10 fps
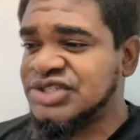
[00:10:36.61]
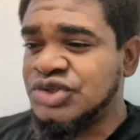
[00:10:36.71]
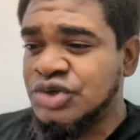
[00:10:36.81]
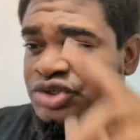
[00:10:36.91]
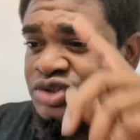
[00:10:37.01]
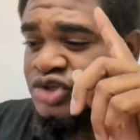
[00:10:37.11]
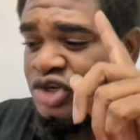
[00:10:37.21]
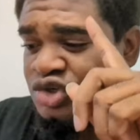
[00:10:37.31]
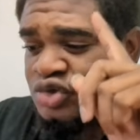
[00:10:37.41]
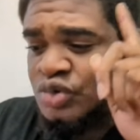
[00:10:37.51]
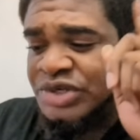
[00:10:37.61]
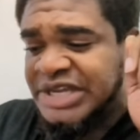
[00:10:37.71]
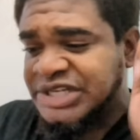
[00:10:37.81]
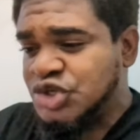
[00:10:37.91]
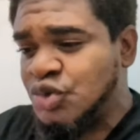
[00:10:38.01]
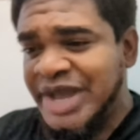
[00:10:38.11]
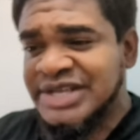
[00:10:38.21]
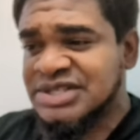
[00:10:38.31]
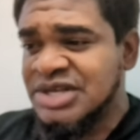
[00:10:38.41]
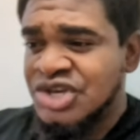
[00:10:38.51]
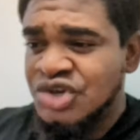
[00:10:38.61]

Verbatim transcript: You don't you're not just only getting US,